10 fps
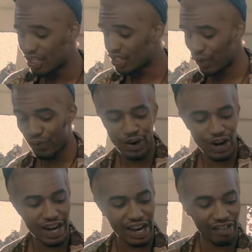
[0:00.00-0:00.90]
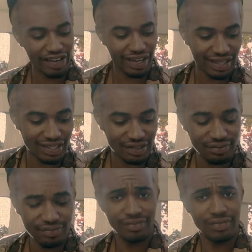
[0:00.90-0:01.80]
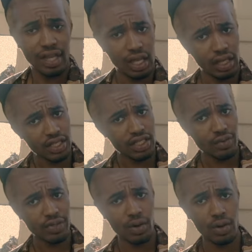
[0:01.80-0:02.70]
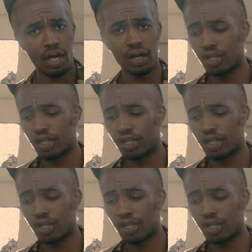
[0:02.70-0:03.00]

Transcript: So for our Aries, let's see what's going on.